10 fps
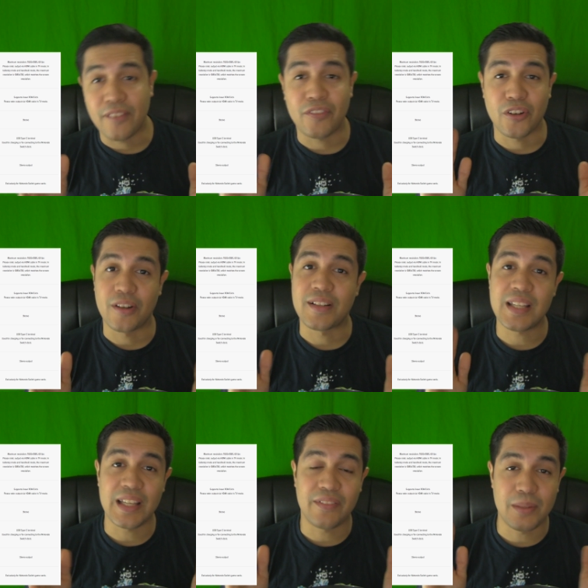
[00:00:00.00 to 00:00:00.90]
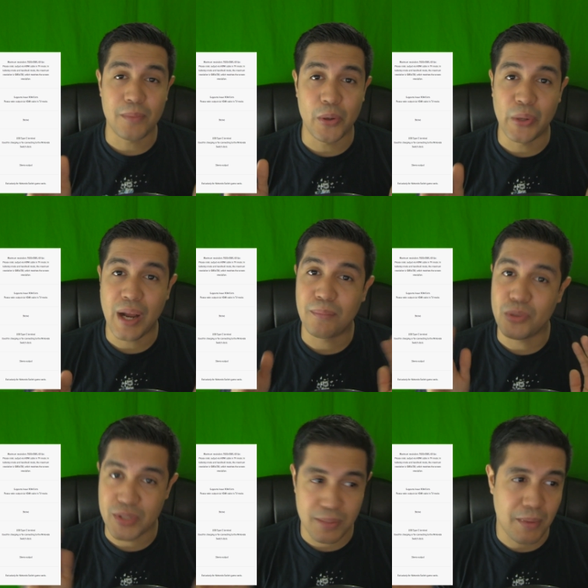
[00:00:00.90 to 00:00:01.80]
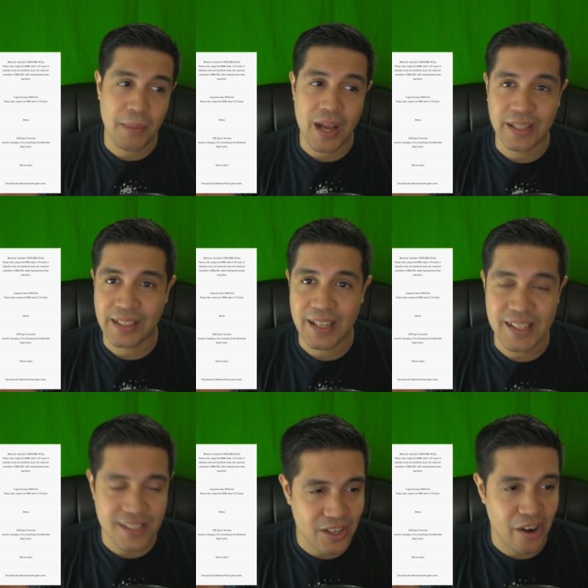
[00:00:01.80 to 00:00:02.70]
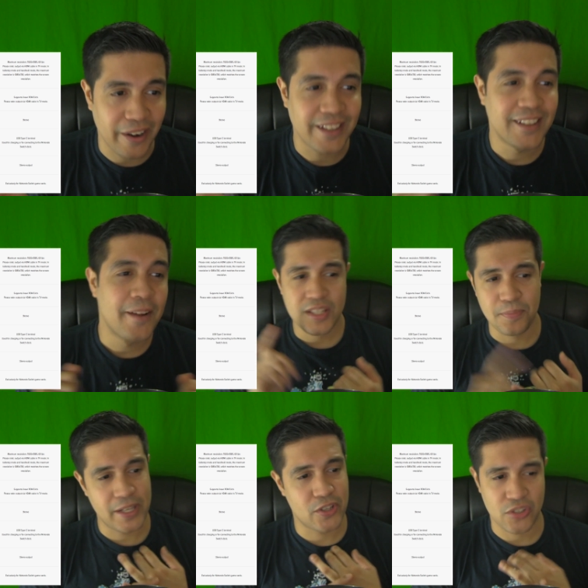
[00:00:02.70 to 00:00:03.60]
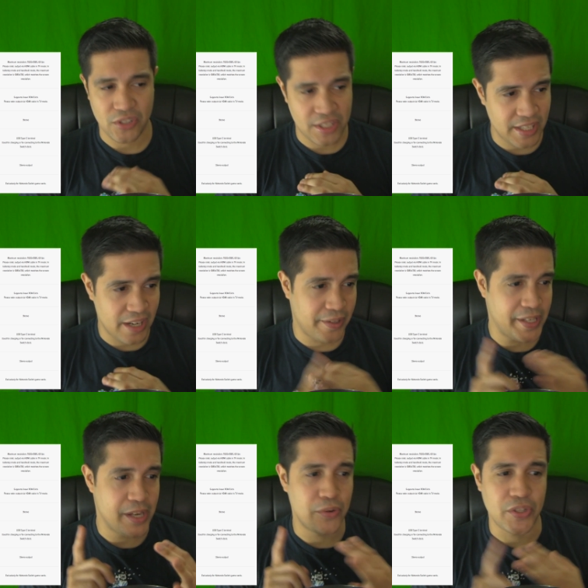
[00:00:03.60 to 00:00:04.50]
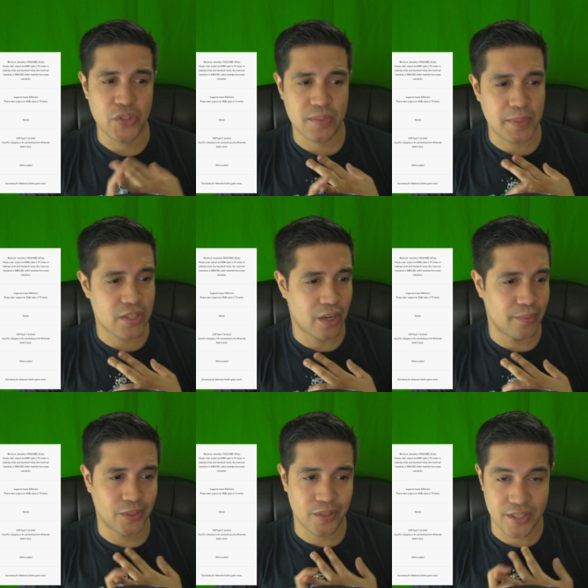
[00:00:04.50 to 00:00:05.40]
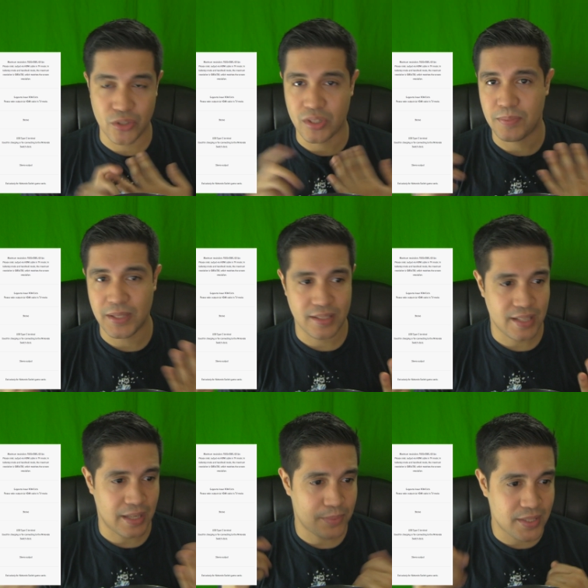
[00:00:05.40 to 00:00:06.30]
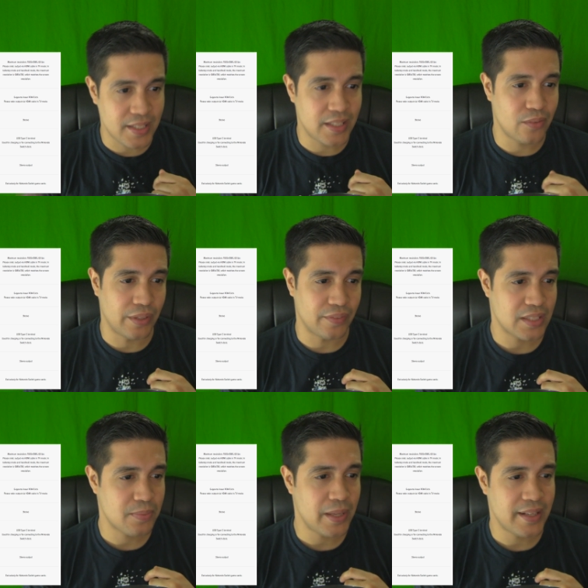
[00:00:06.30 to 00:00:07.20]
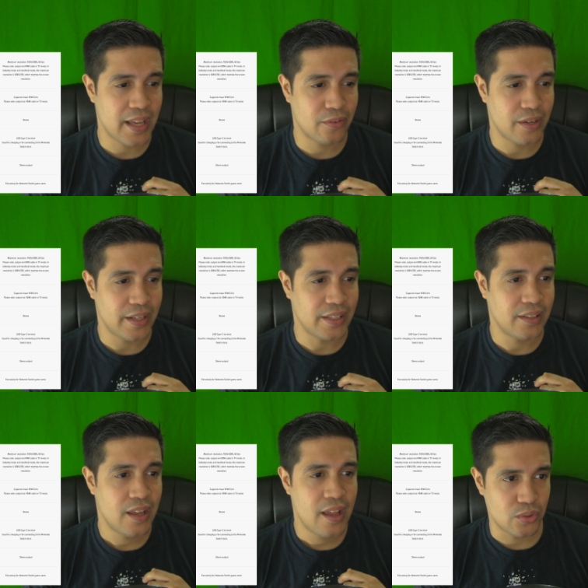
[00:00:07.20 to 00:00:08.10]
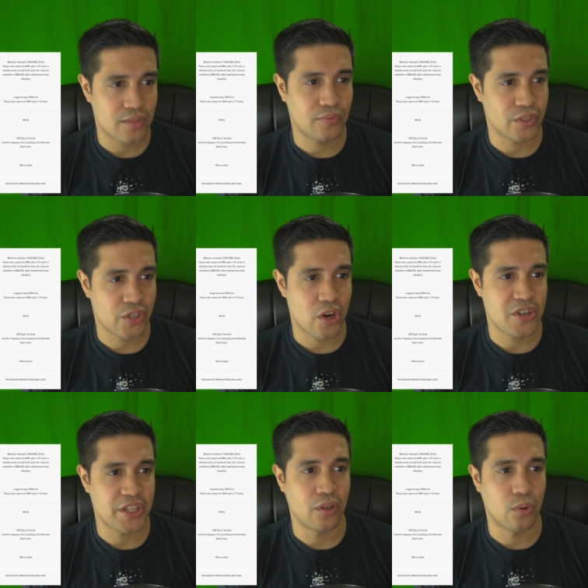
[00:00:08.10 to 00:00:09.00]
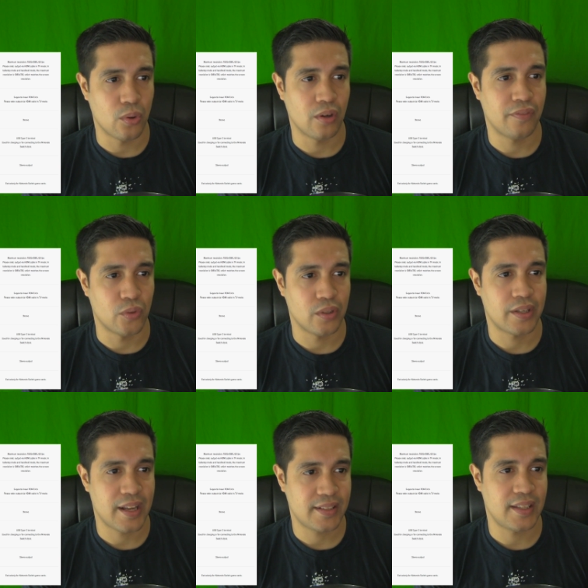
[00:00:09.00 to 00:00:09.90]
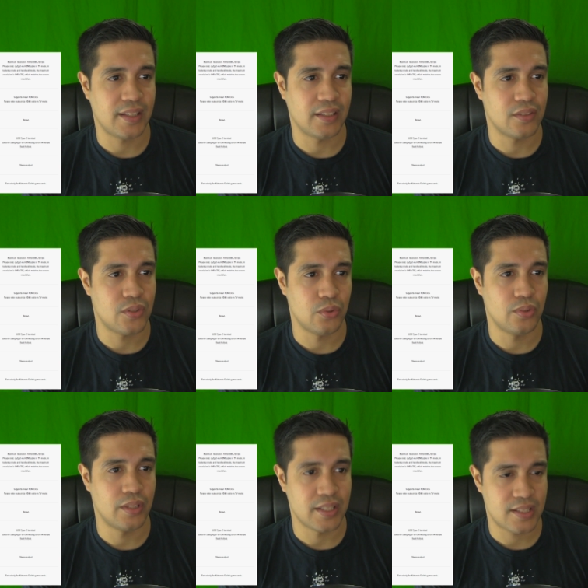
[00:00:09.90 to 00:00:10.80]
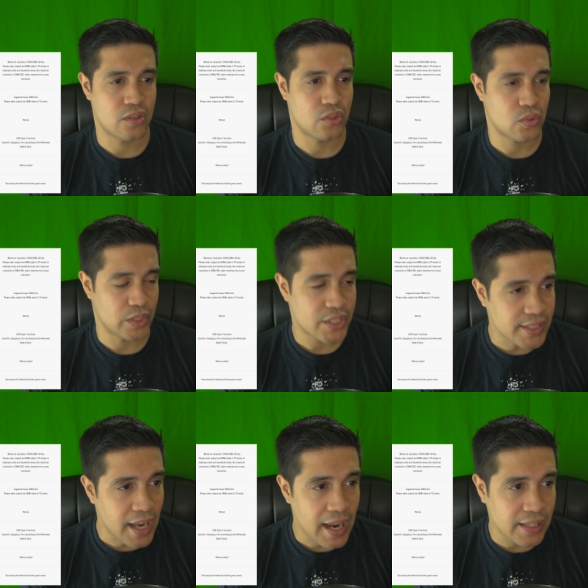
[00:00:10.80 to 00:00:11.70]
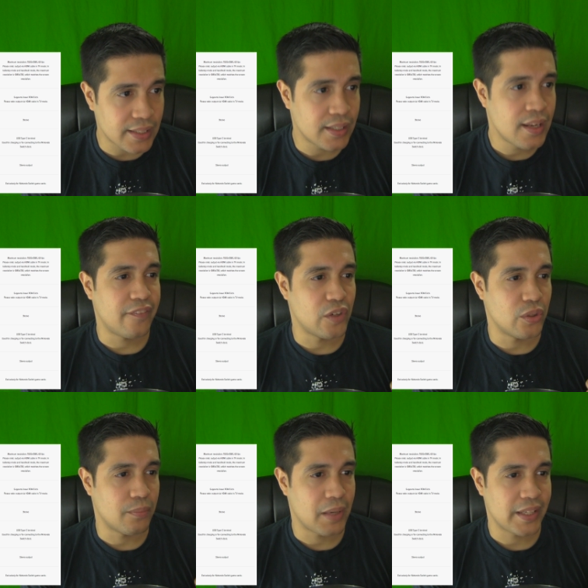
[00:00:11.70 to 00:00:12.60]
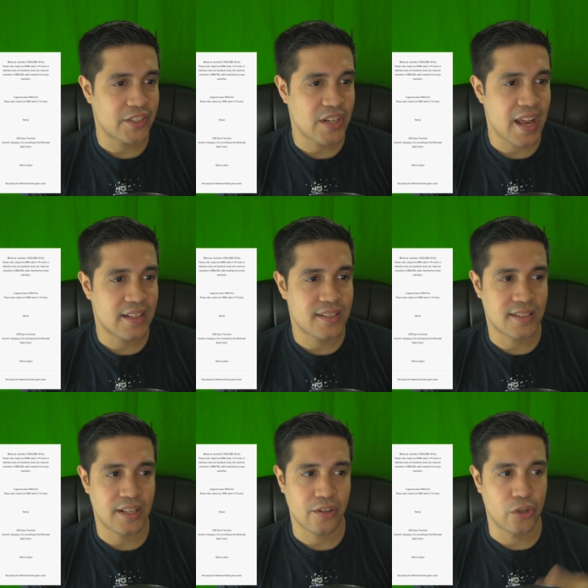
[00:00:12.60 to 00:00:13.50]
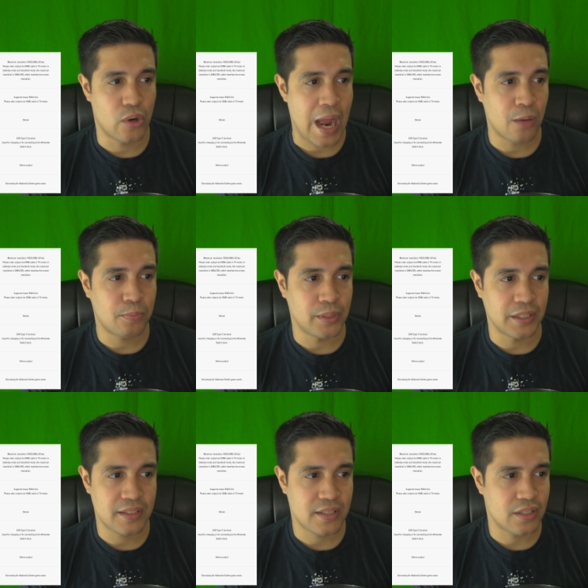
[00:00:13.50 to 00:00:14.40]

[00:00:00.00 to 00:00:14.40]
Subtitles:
If you're in TV mode, I'm losing my mind, guys. Sorry. Speakers are stereo. USB terminal is USB Type-C. We've explained that already. Used for charging or for connecting to the Nintendo Switch dock. Headphone mic jack, stereo output.